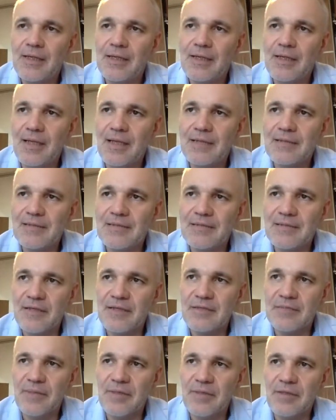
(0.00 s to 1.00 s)

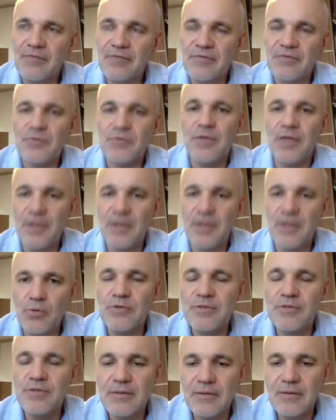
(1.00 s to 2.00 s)
exercise, but it was really
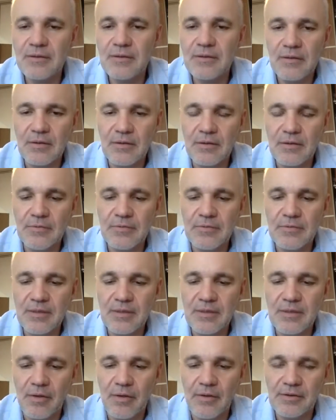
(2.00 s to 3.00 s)

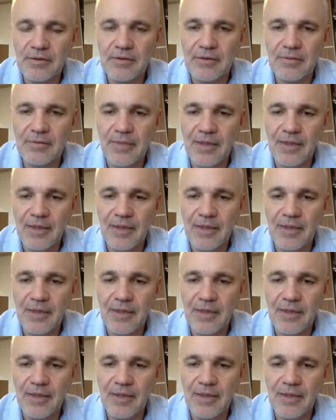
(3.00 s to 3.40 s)
used a lot.